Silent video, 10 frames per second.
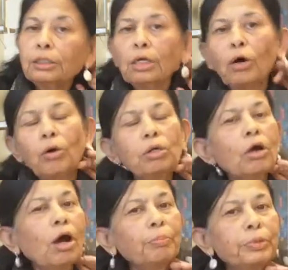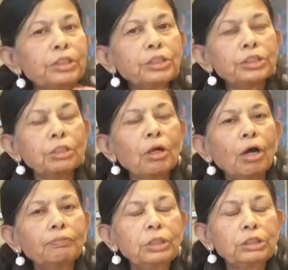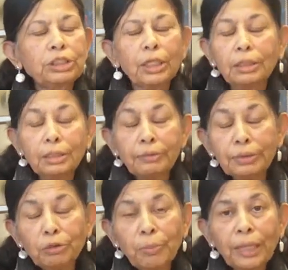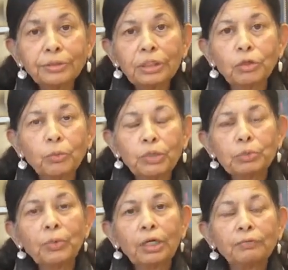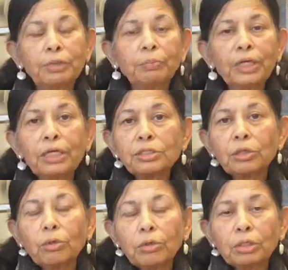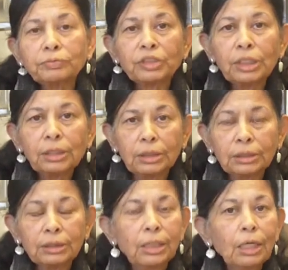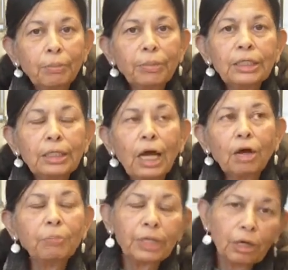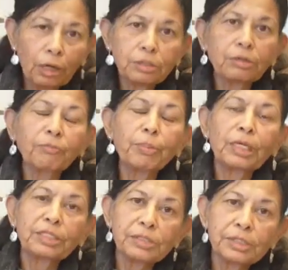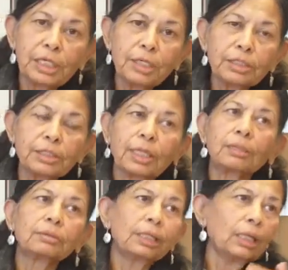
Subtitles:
The whole competition of New Mexico was one of the biggest growers of chilies. But now, because of disease and